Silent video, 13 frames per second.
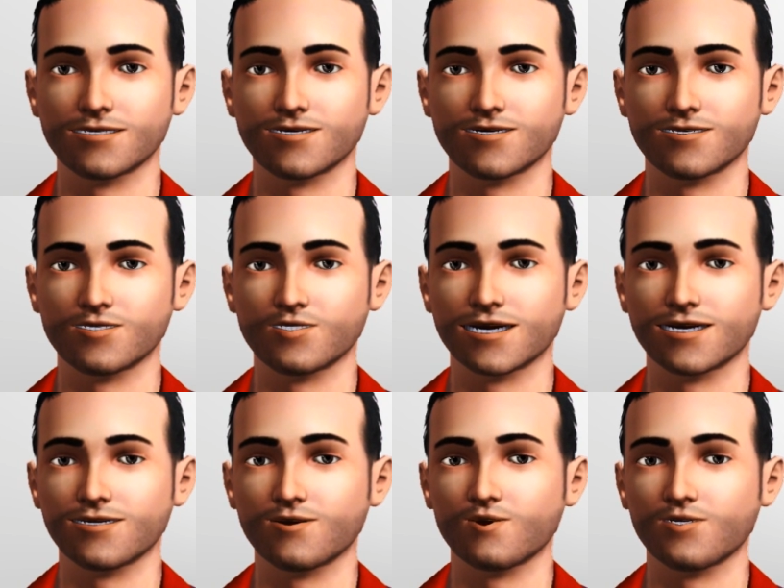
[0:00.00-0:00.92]
So I
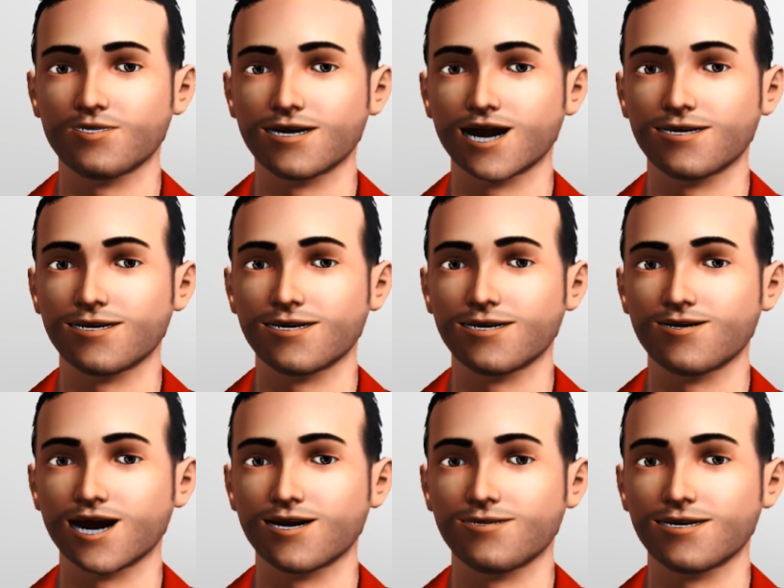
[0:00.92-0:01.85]
started up my channel and I
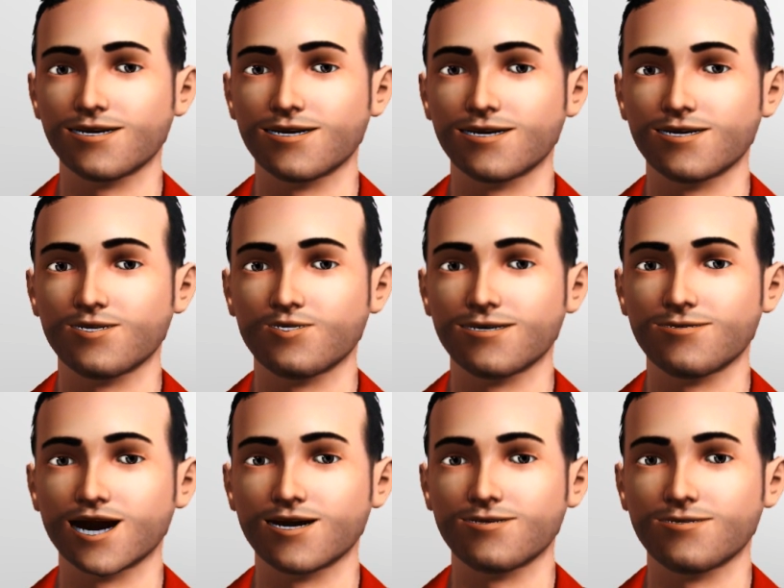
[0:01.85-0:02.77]
started doing video
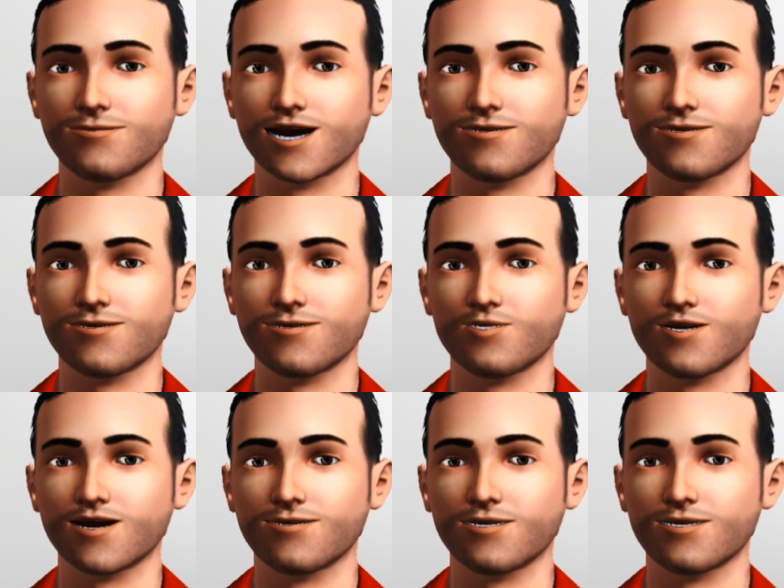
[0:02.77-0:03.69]
tutorials where I'd
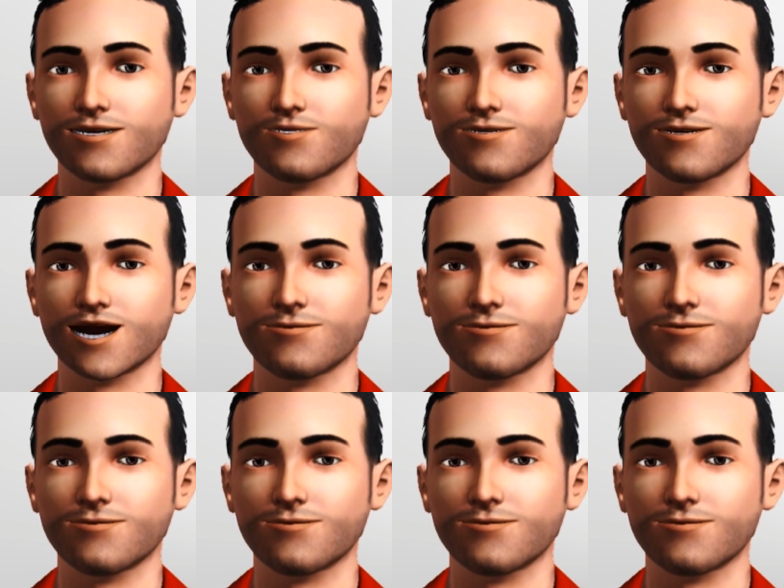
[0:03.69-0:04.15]
show people